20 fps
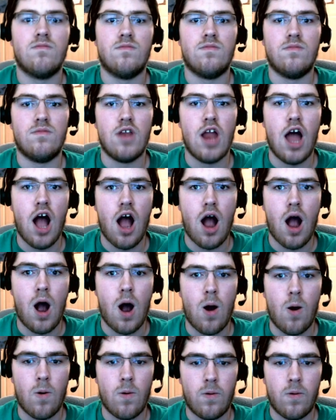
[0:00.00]

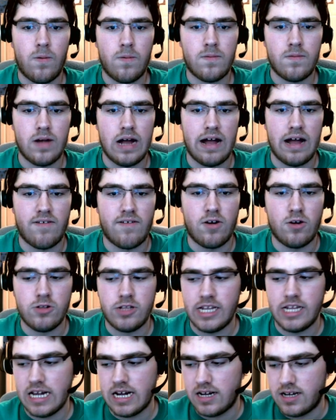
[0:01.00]
No! I've
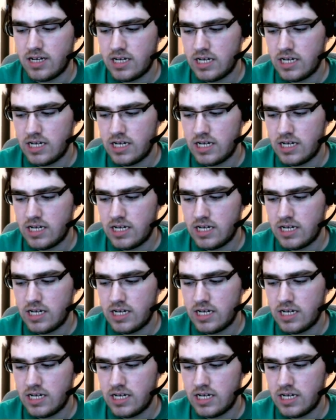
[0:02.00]
only got